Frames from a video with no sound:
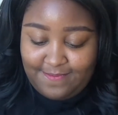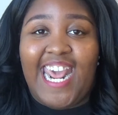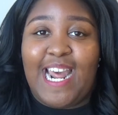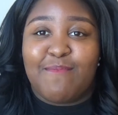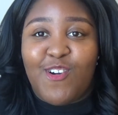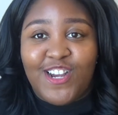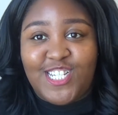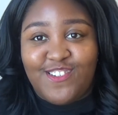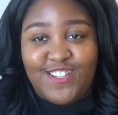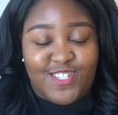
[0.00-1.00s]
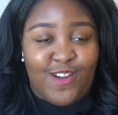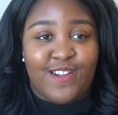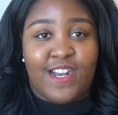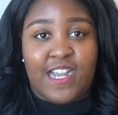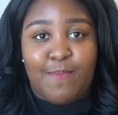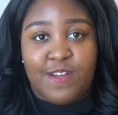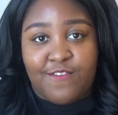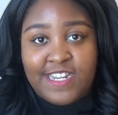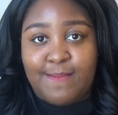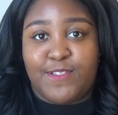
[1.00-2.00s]
And I'm going to insert a couple
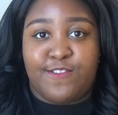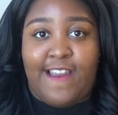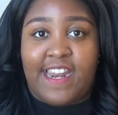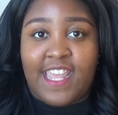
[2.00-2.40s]
of clips right